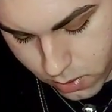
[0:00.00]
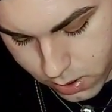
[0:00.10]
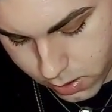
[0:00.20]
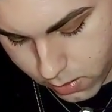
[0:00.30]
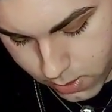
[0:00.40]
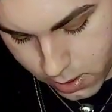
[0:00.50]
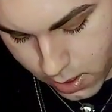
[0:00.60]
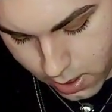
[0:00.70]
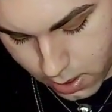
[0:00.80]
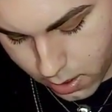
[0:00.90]
one's week
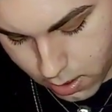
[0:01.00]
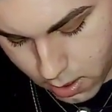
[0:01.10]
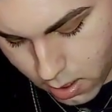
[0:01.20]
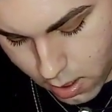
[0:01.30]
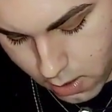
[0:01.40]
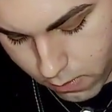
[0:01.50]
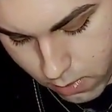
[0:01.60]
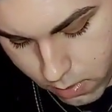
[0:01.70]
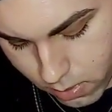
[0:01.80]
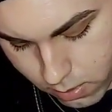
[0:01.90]
ahead.
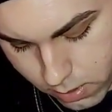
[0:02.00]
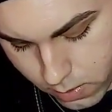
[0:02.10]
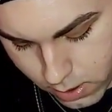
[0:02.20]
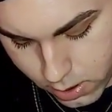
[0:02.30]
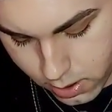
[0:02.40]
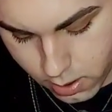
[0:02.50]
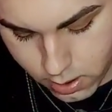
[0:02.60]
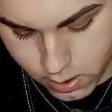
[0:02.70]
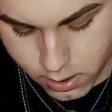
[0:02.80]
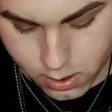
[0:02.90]
Everyone who is watching
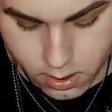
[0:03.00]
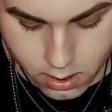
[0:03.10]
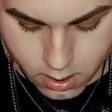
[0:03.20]
this.